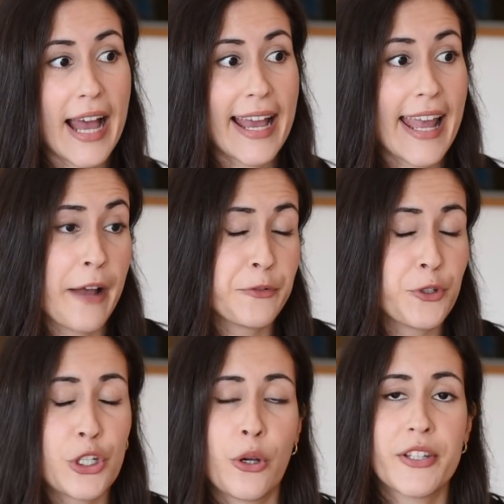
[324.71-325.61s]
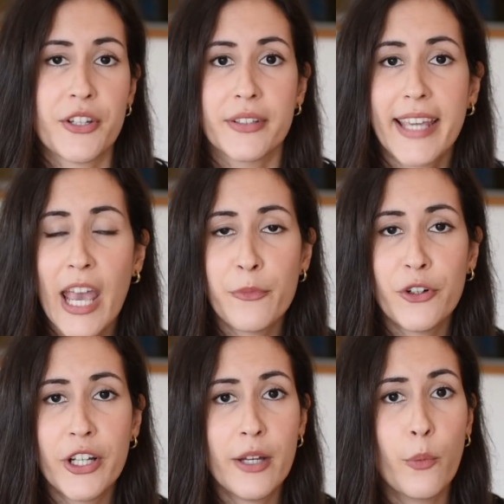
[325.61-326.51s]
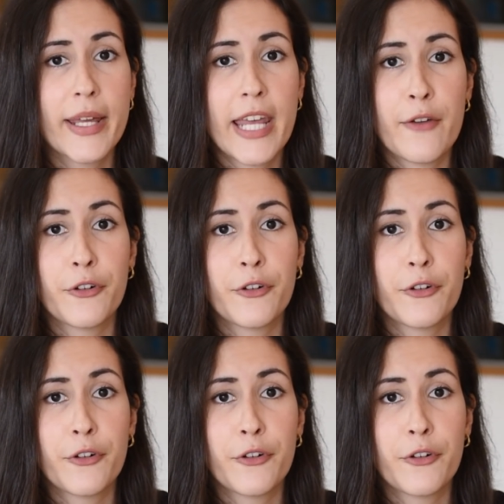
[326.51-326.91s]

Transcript: I have to show it on camera whenever